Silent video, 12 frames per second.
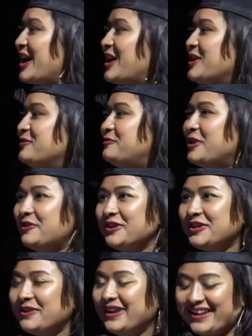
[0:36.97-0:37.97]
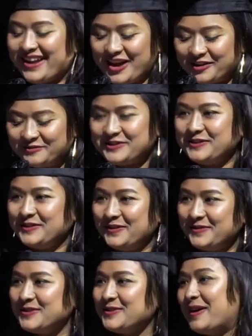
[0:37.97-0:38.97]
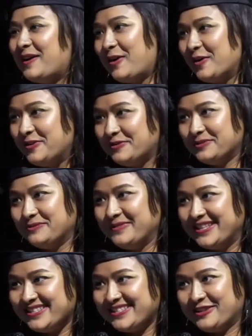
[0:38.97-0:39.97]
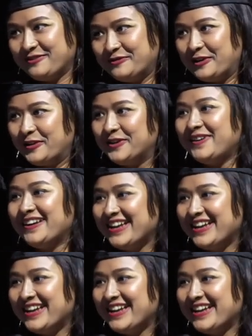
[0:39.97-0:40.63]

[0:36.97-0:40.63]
A very great afternoon to our Honourable Minister for